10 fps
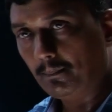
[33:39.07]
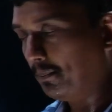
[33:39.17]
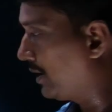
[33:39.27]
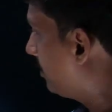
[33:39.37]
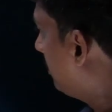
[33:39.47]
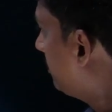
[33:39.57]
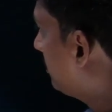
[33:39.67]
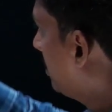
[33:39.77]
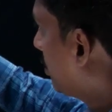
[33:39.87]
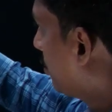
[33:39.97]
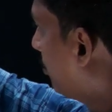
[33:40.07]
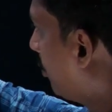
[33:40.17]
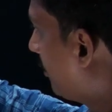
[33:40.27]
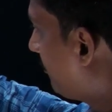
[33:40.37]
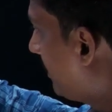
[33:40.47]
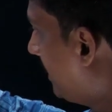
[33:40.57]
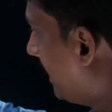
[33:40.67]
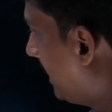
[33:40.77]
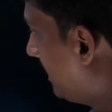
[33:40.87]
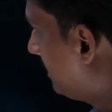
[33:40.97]
because you won't
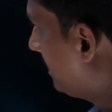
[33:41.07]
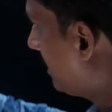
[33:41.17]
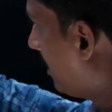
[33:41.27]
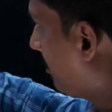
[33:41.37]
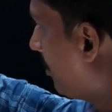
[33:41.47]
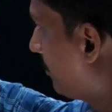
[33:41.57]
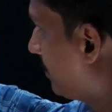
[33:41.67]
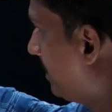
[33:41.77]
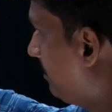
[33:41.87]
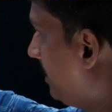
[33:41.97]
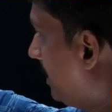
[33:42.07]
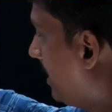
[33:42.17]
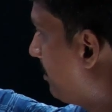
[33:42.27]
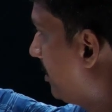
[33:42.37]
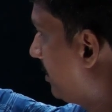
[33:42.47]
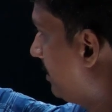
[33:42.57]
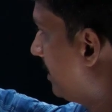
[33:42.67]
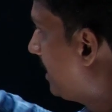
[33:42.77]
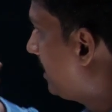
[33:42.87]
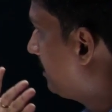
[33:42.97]
find anything apart from a particular
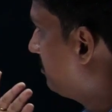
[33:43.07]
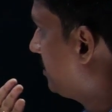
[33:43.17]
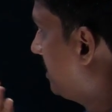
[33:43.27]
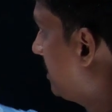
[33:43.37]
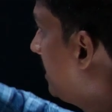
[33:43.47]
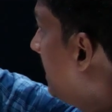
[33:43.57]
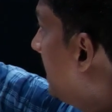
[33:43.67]
atoms here.